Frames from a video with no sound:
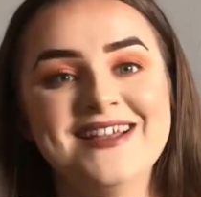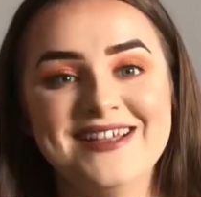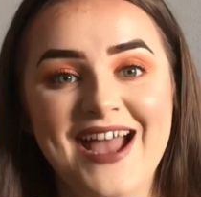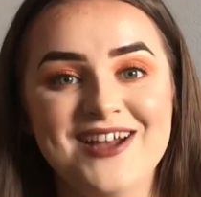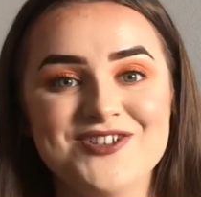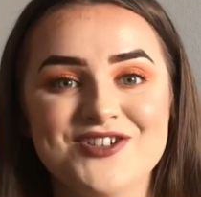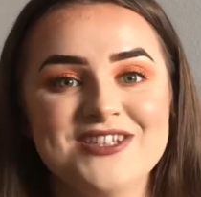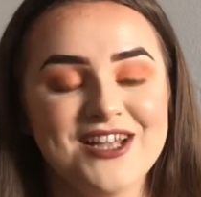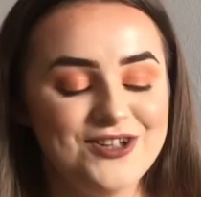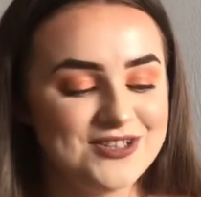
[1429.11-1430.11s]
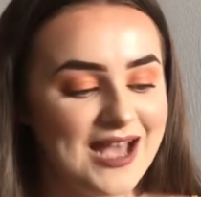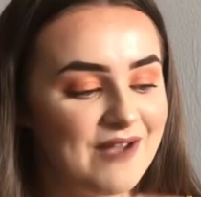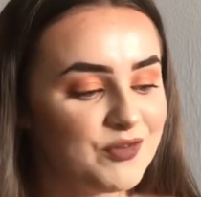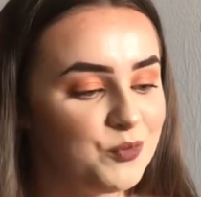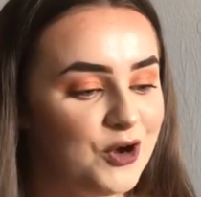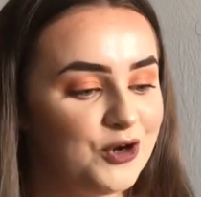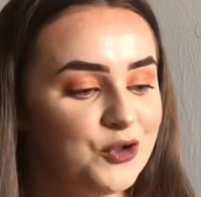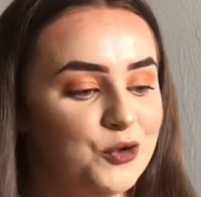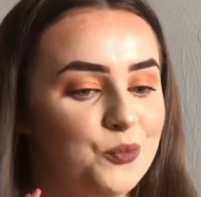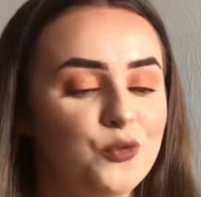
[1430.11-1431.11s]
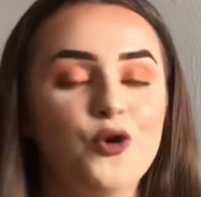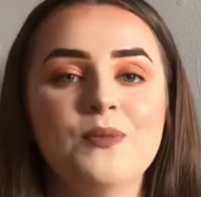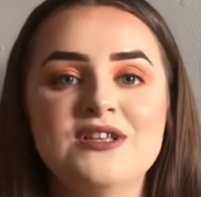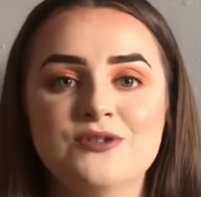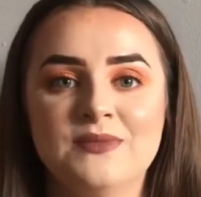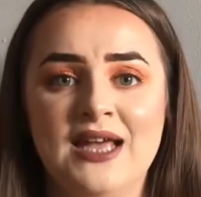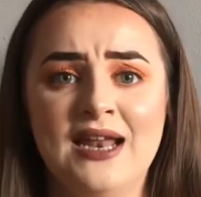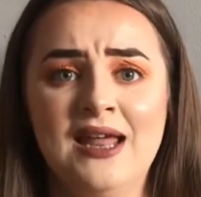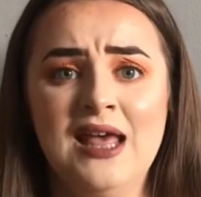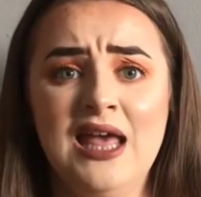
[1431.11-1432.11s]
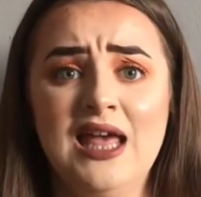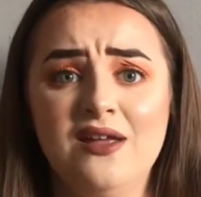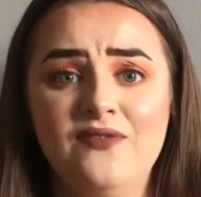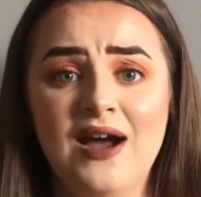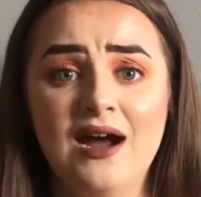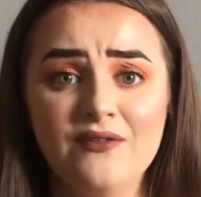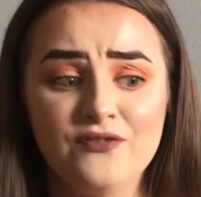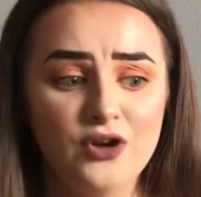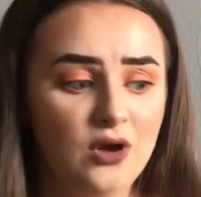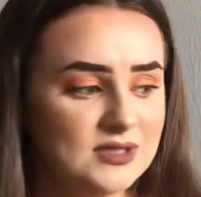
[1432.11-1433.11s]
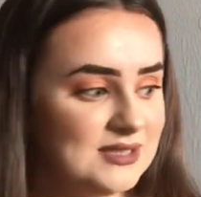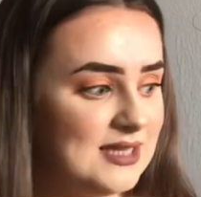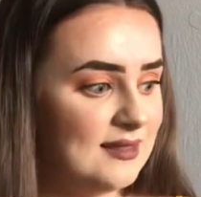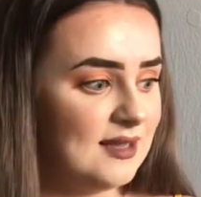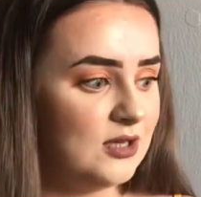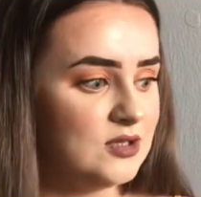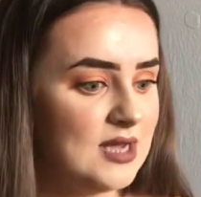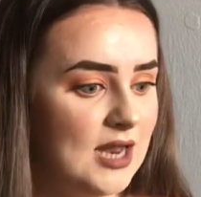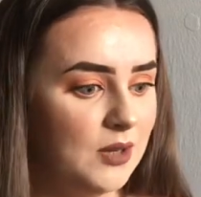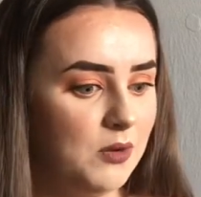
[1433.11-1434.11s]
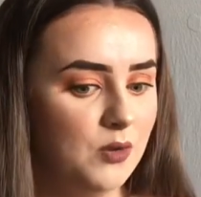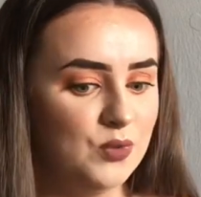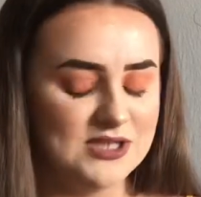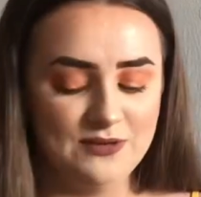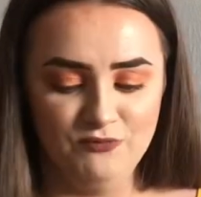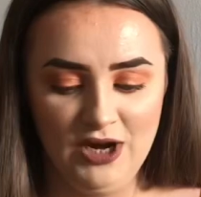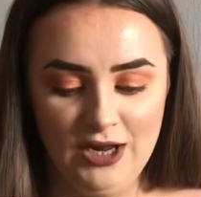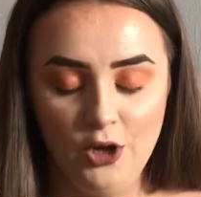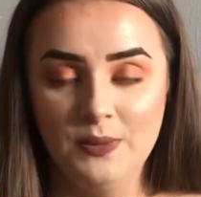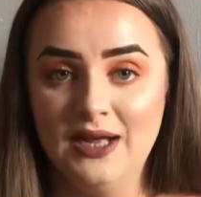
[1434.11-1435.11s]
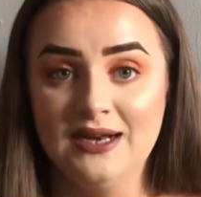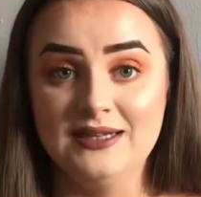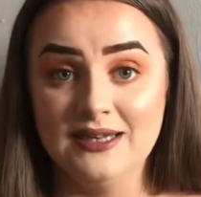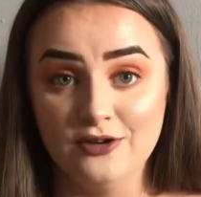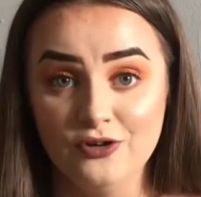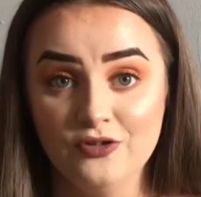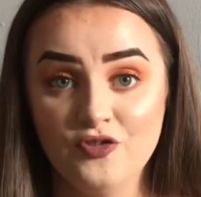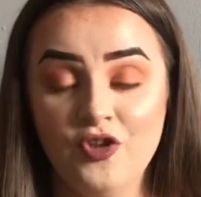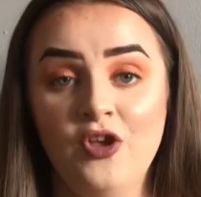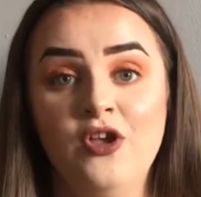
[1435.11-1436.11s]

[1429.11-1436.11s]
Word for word: yeah just thank you to everyone who brought me something if I have forgot to say thank you to anyone which I'm really hoping that I didn't